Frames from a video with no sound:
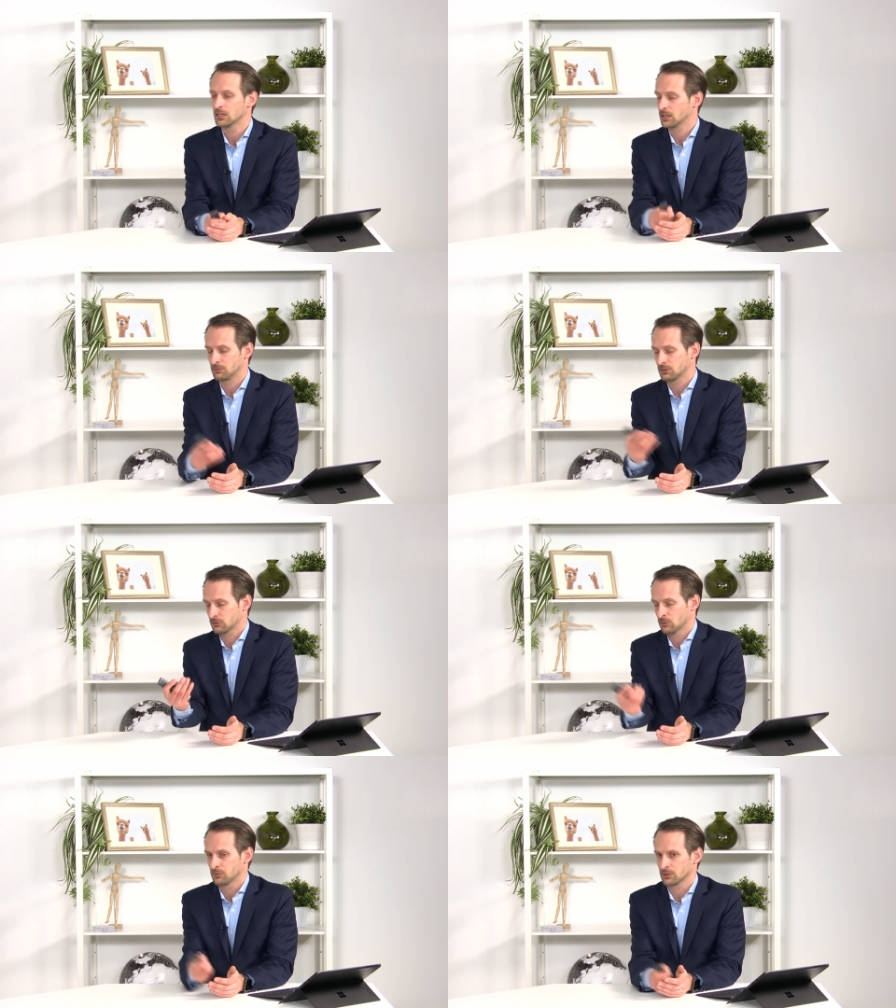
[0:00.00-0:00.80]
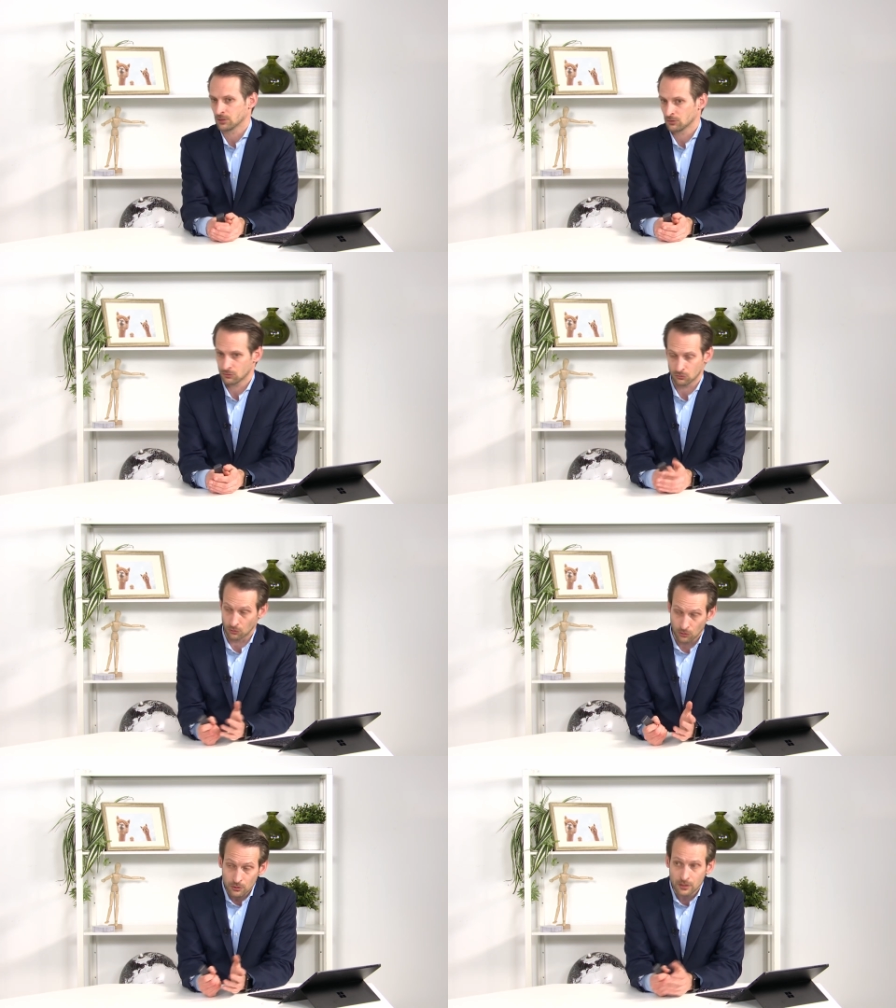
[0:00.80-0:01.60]
If it's something to
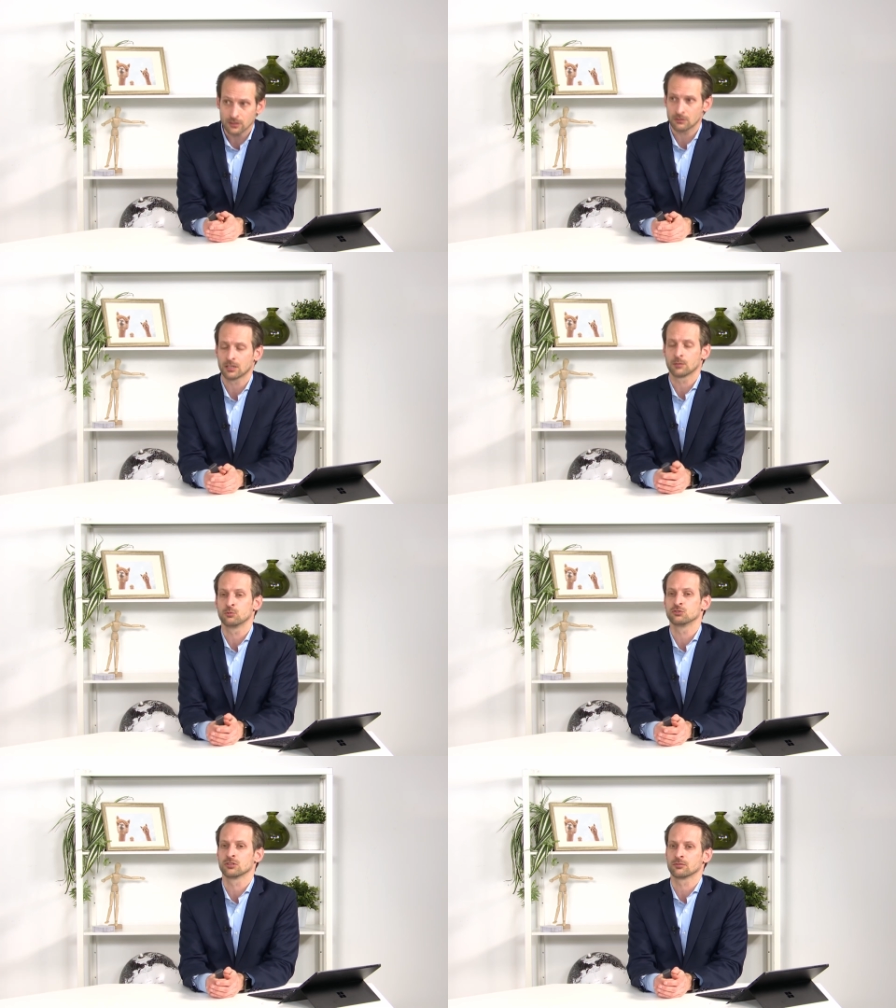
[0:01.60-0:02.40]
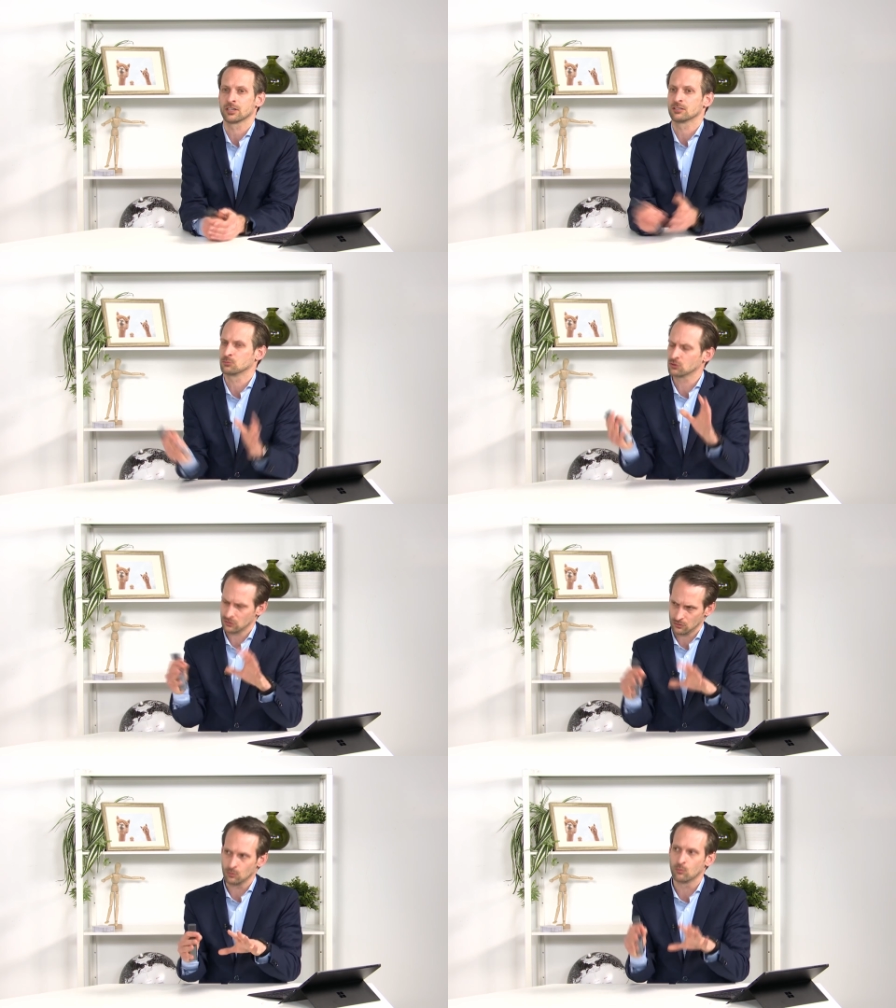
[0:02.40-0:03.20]
learn, you get a push notification. Just
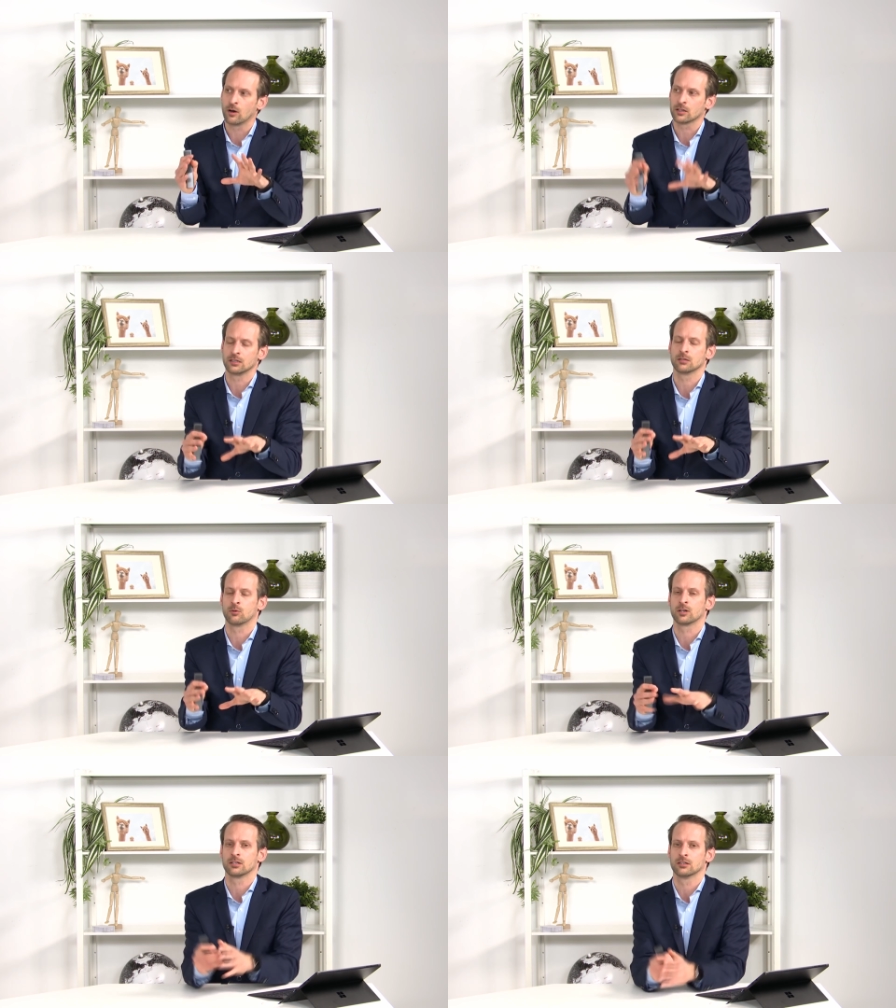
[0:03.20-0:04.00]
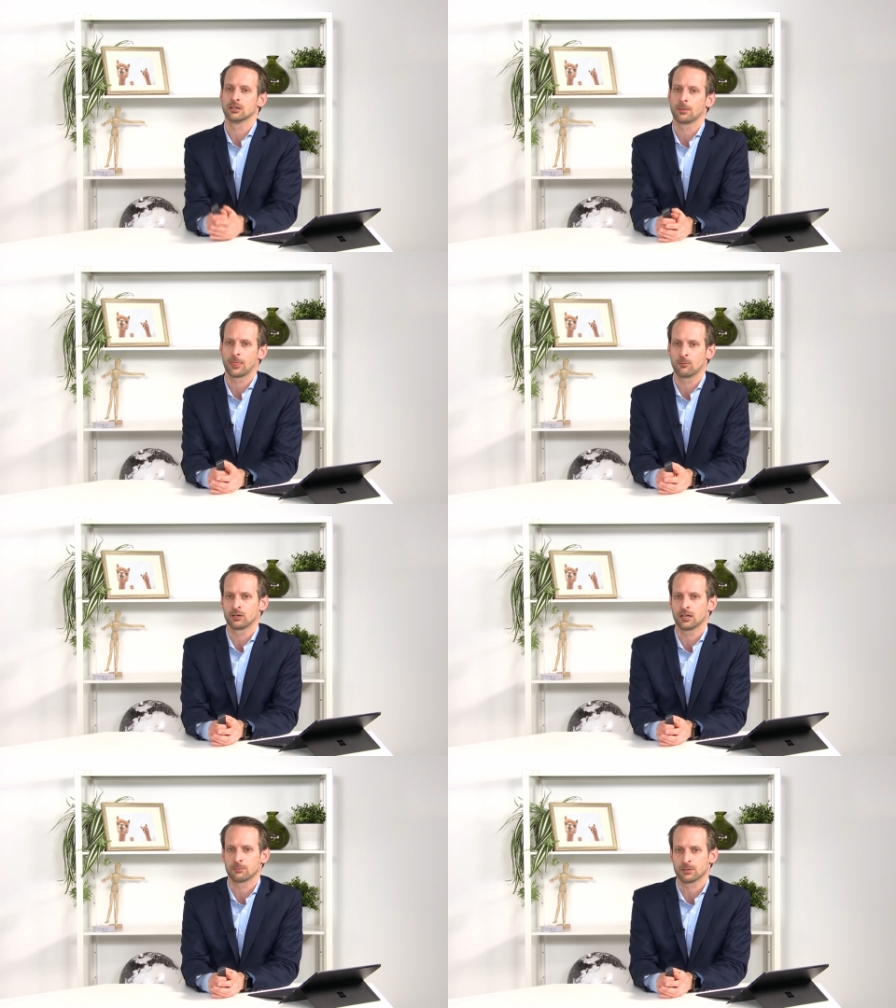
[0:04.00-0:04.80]
all in
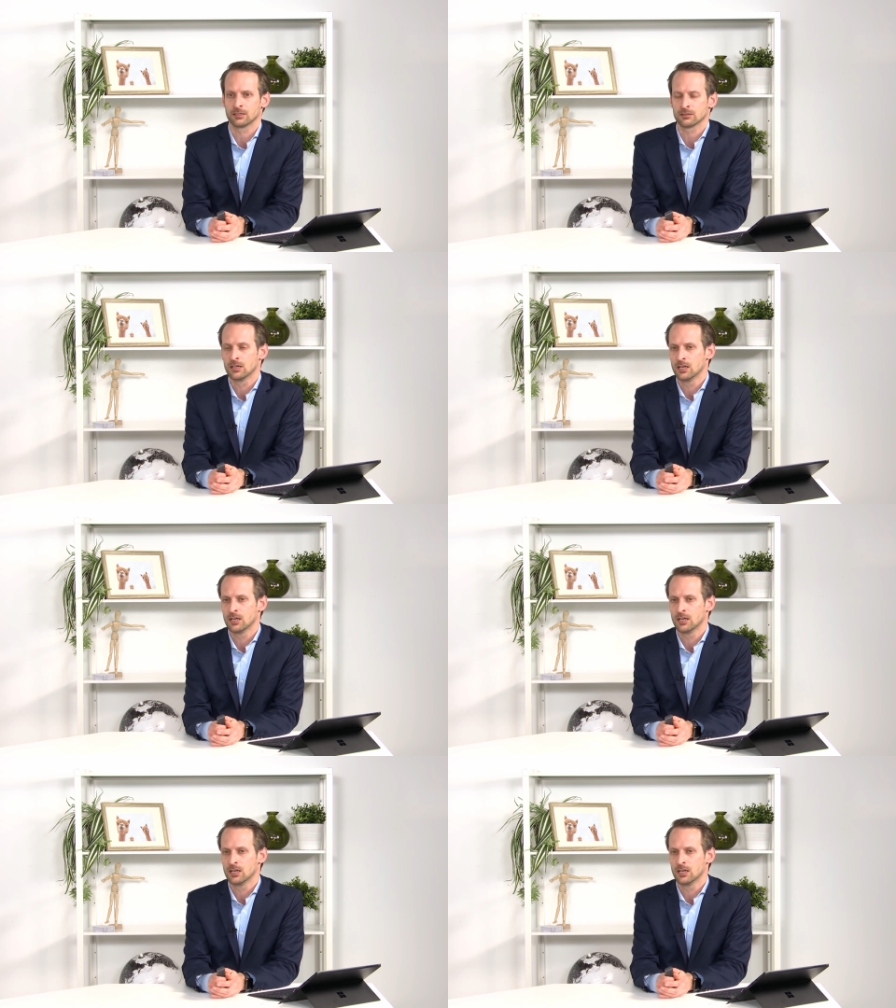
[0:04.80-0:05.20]
one app, and